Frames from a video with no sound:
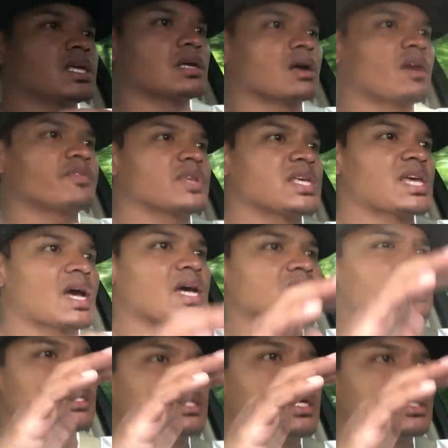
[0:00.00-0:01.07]
I get off the
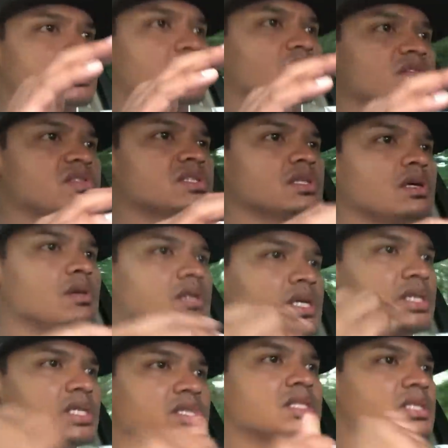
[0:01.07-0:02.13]
gas, it gets off
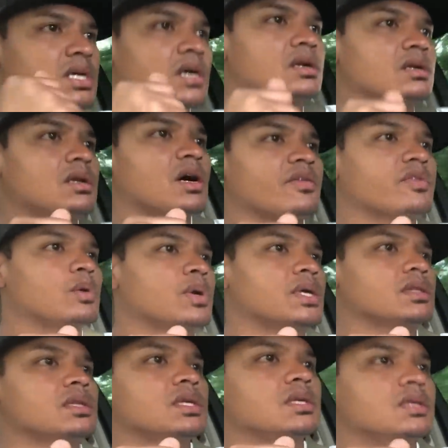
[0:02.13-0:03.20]
slowly. It doesn't cut it off
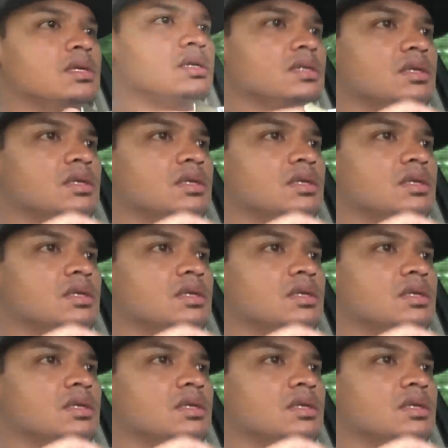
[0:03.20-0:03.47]
quickly.